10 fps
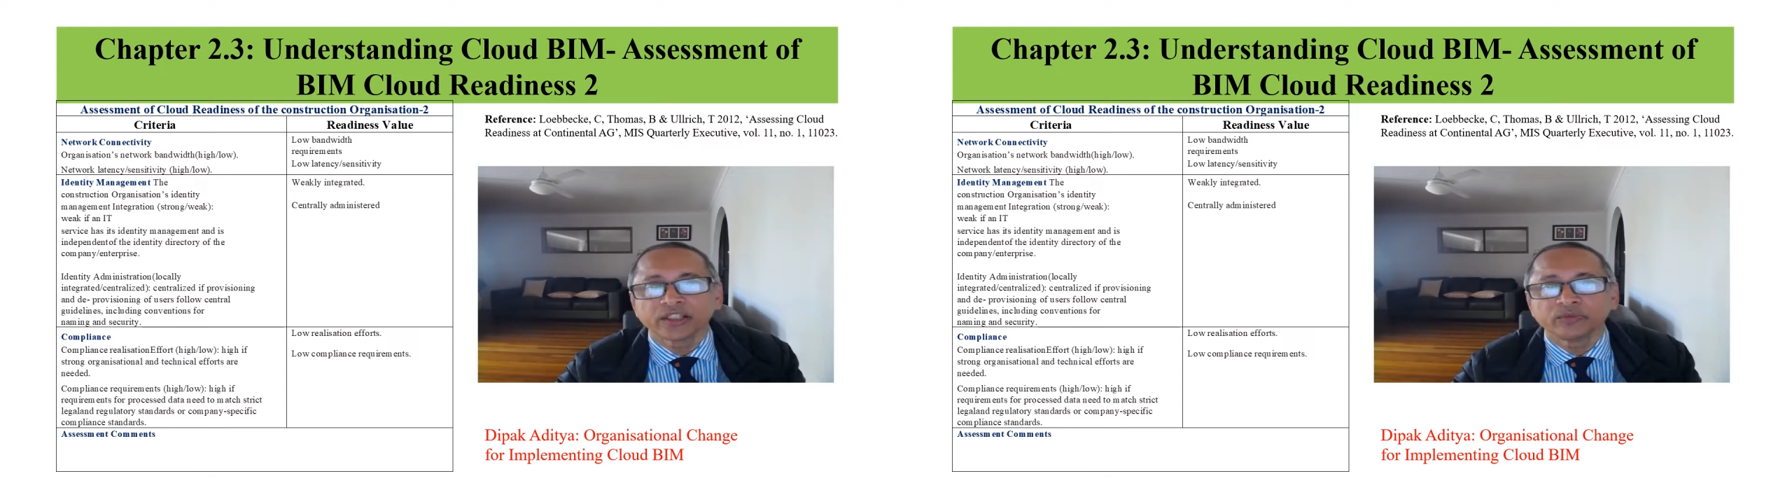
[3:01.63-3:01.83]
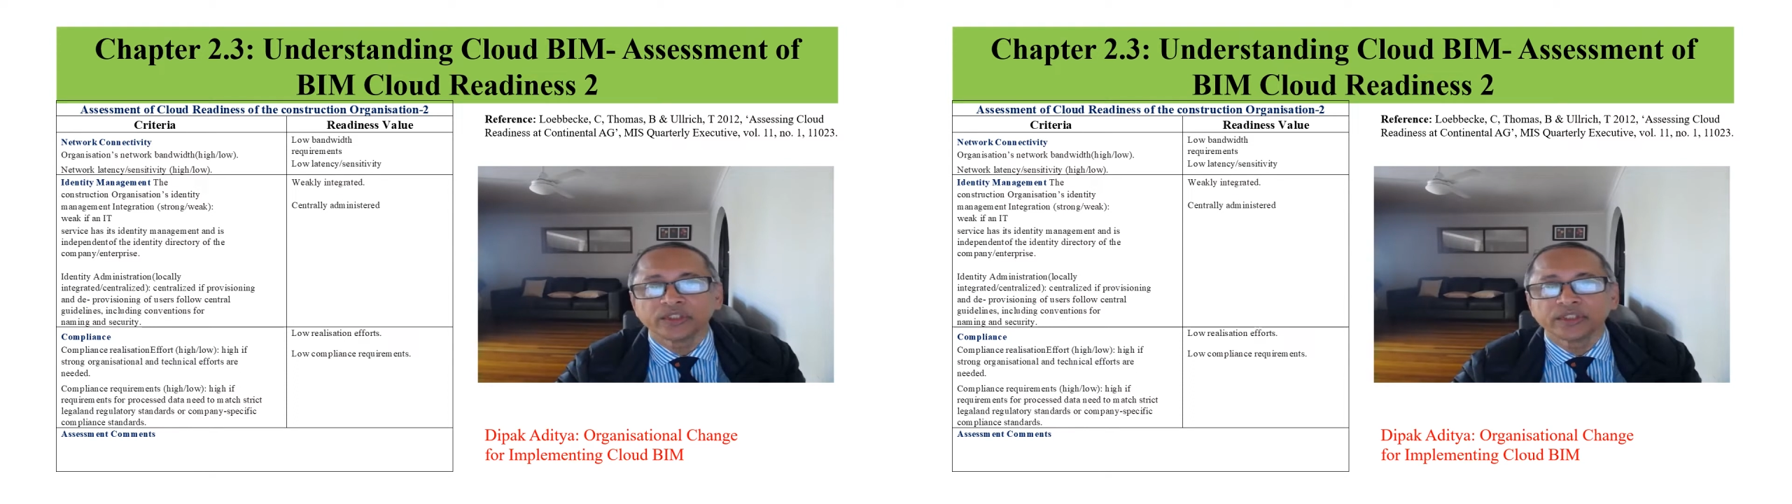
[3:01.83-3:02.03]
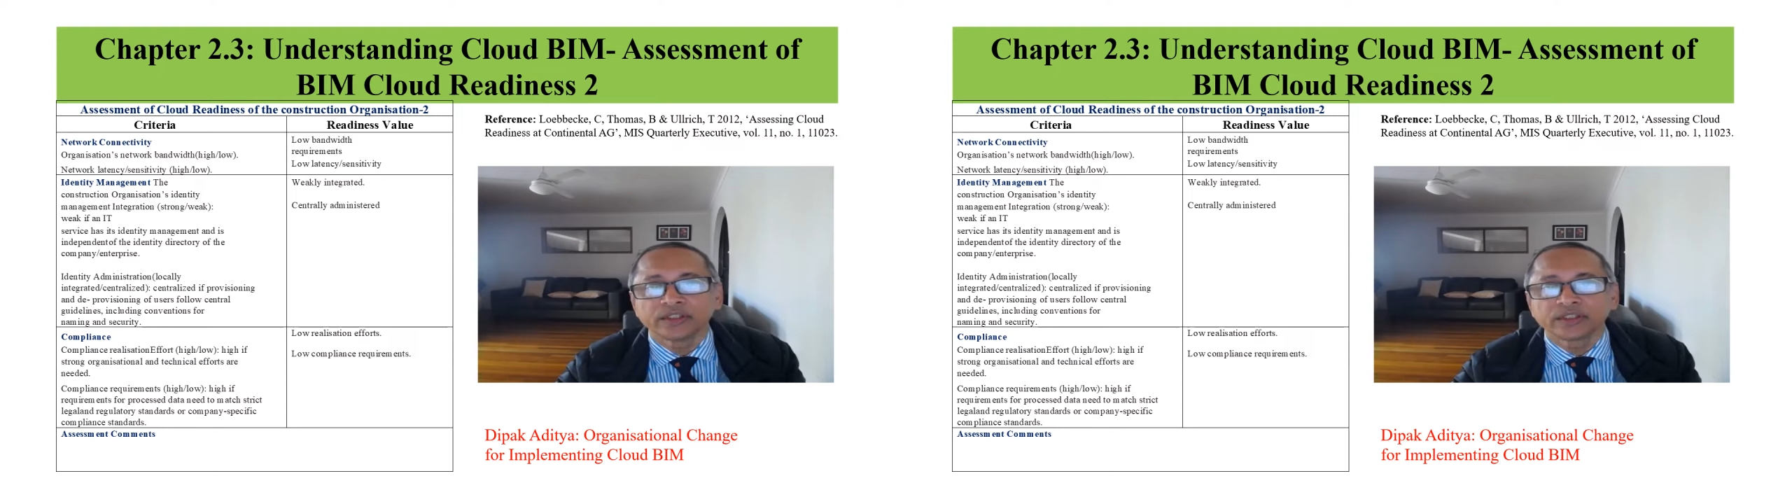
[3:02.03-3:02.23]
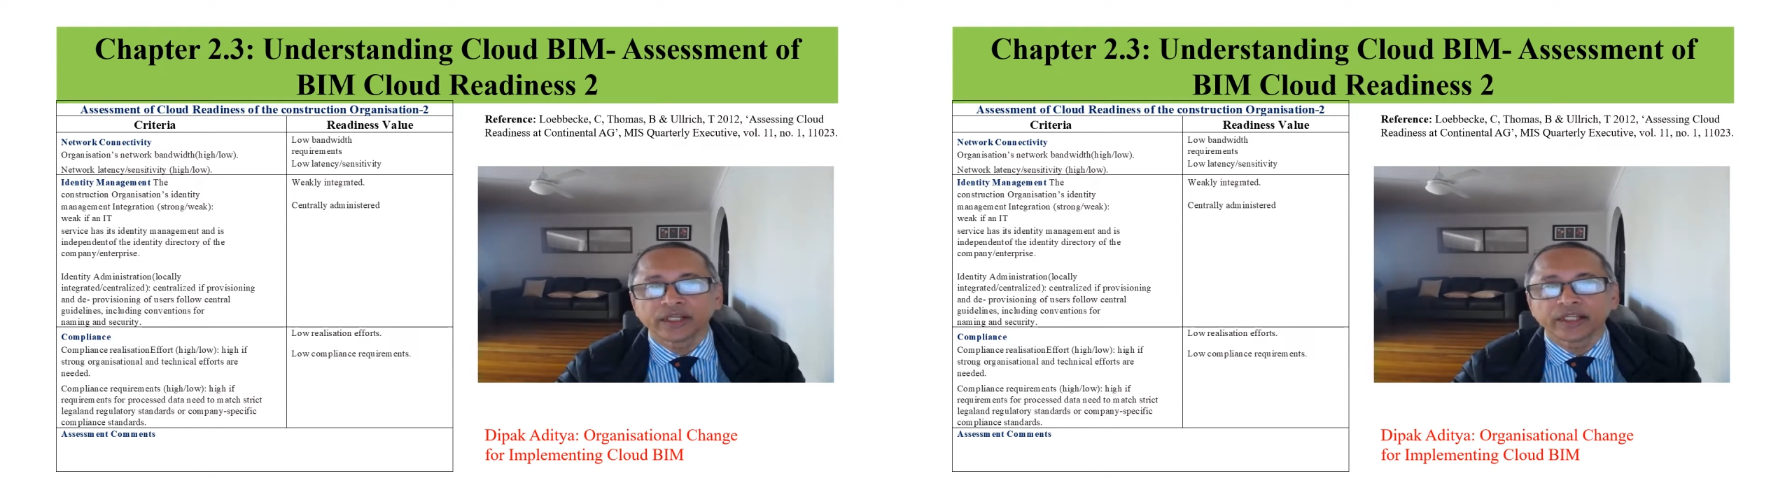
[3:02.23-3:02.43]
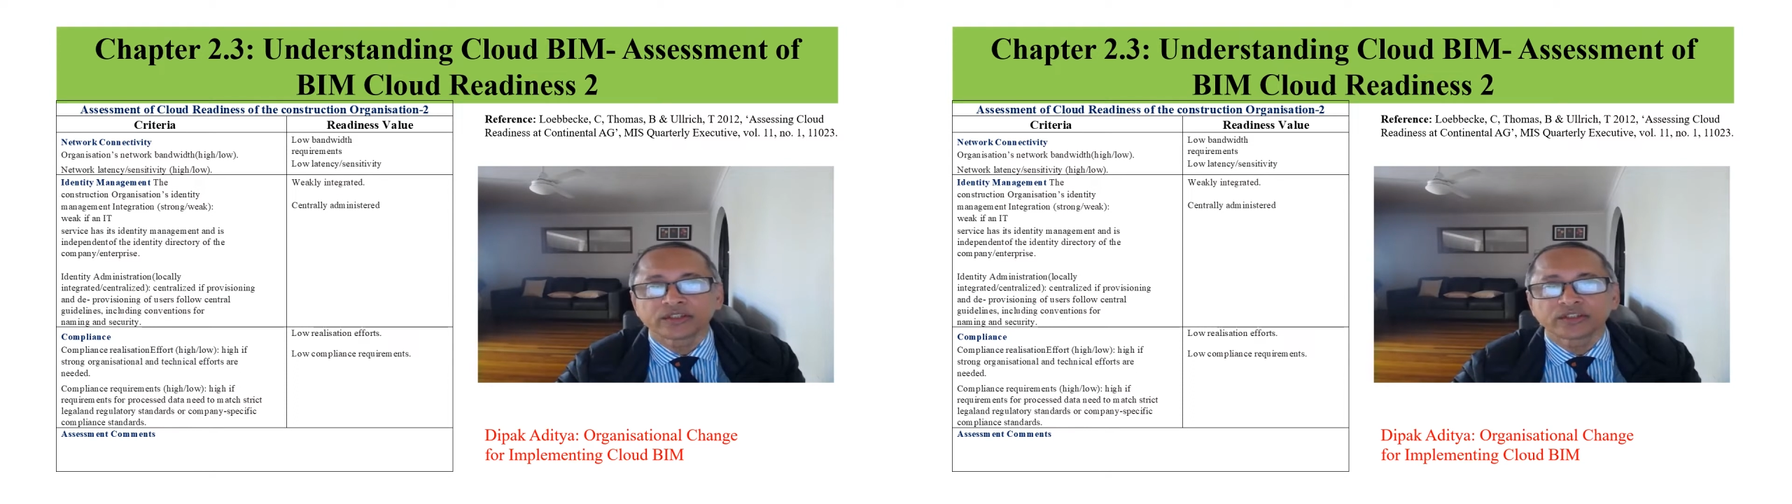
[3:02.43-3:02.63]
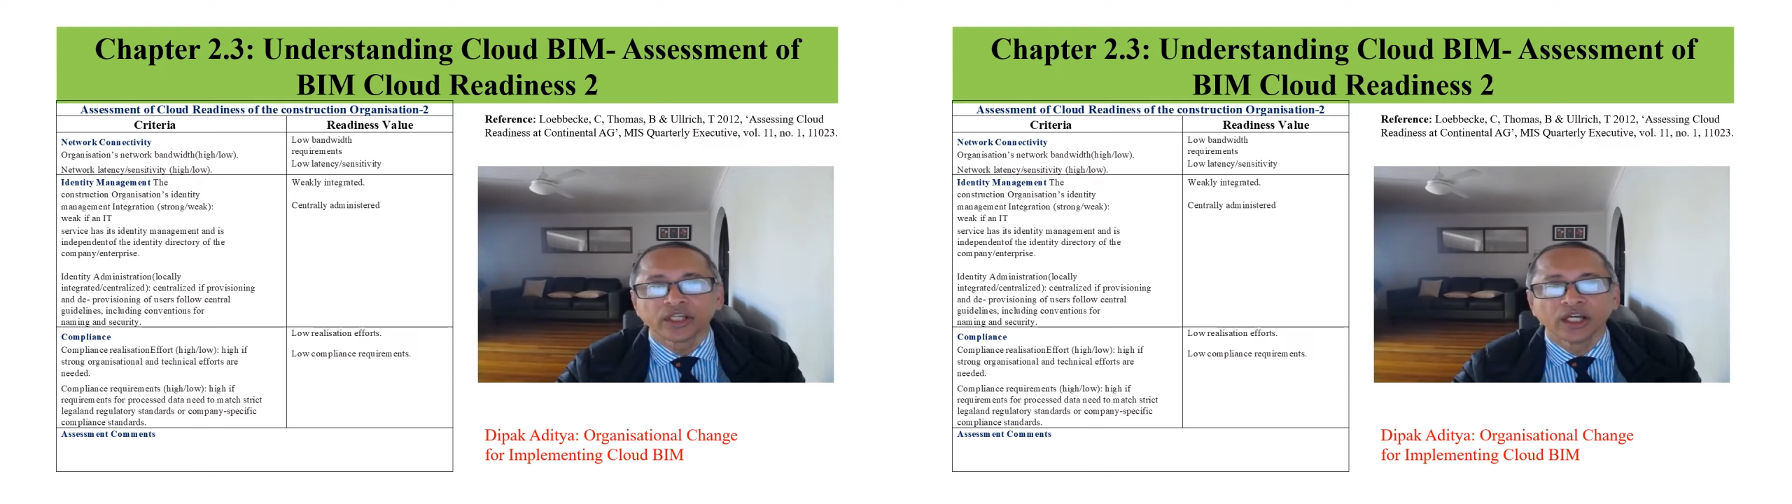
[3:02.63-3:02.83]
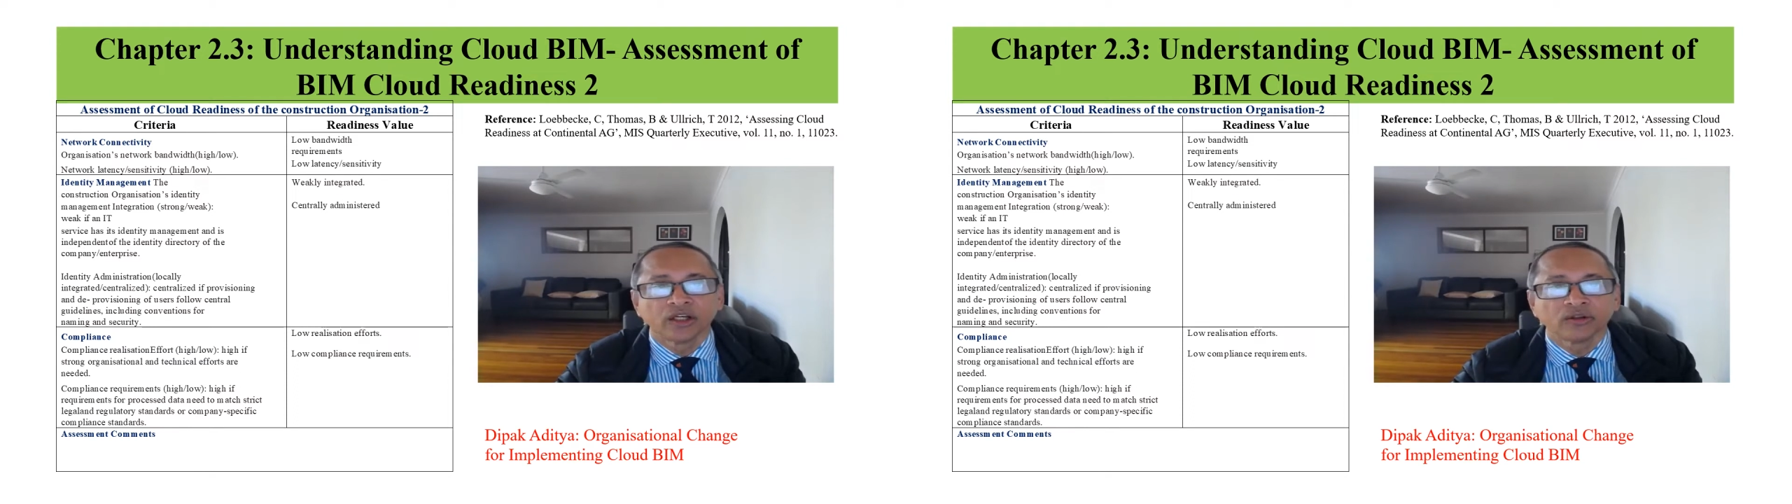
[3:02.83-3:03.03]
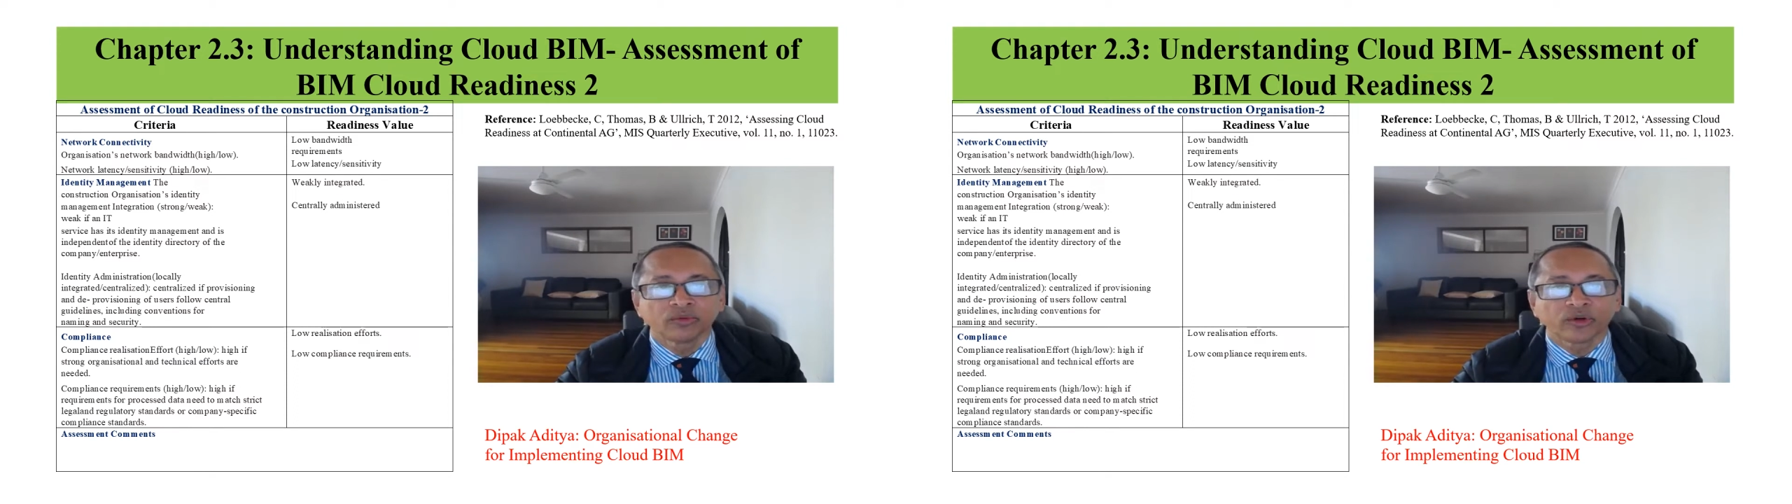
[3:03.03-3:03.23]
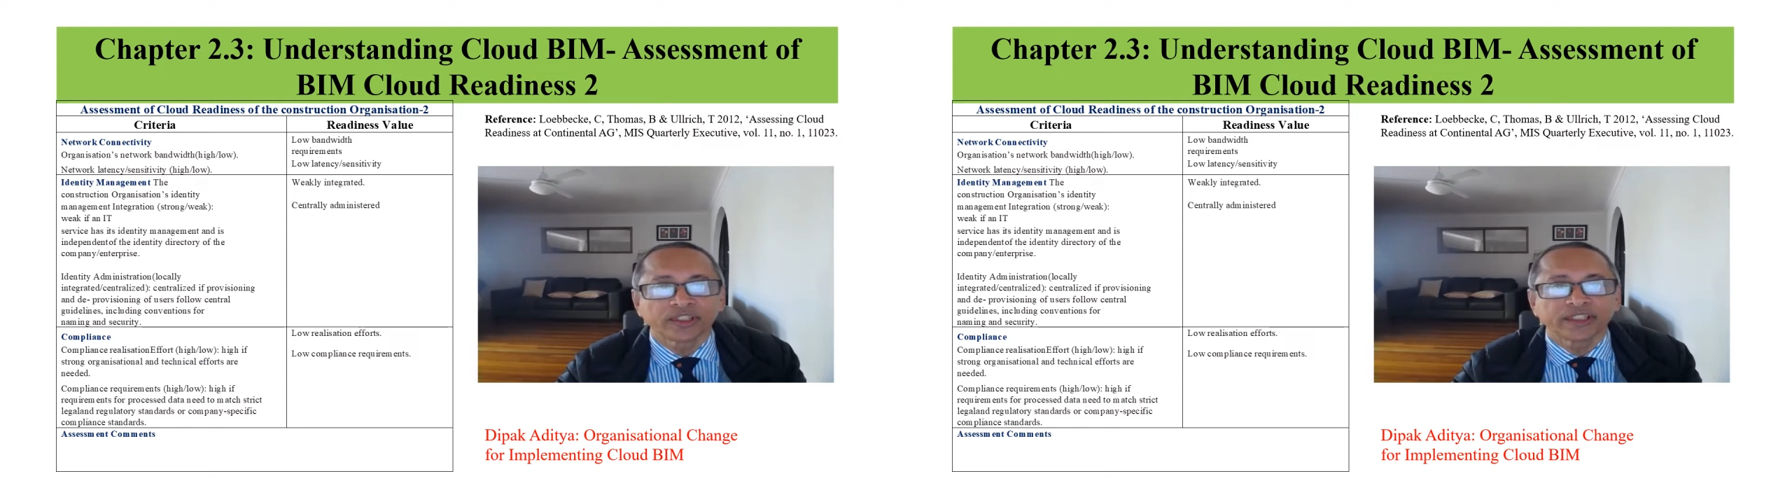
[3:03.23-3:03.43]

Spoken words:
it takes for a